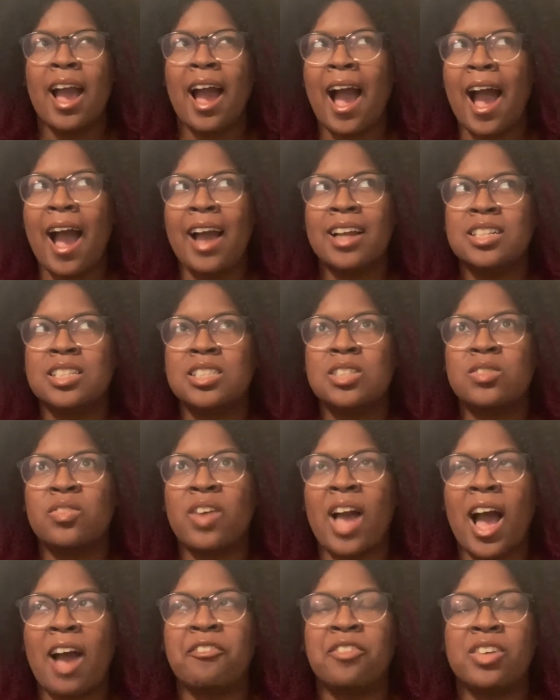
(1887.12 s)
I
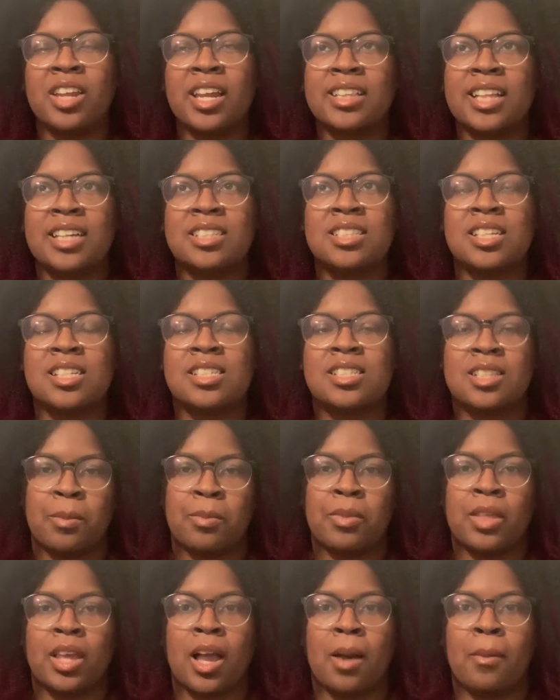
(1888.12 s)
feel like that says
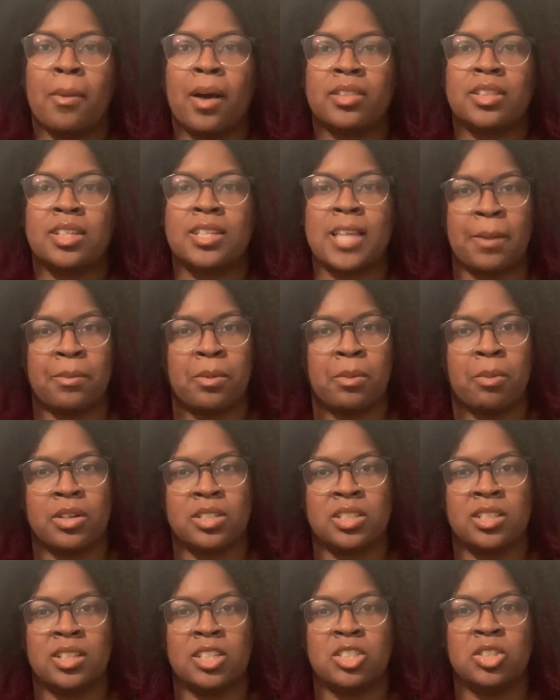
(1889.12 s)
something about the type of
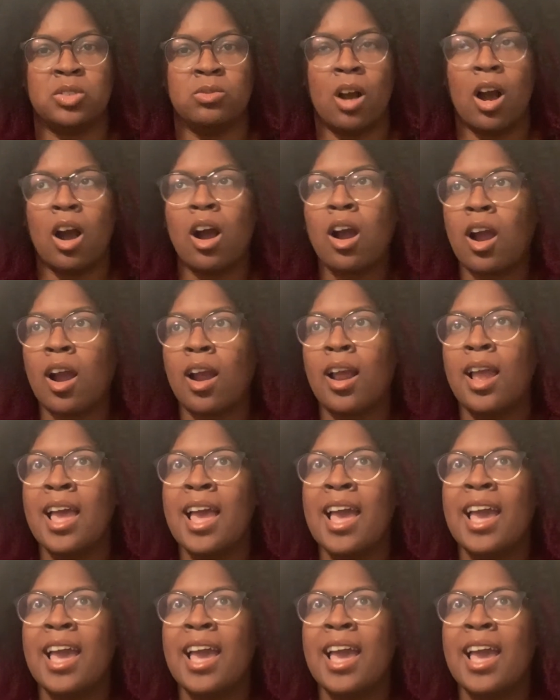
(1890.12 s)
person that you are.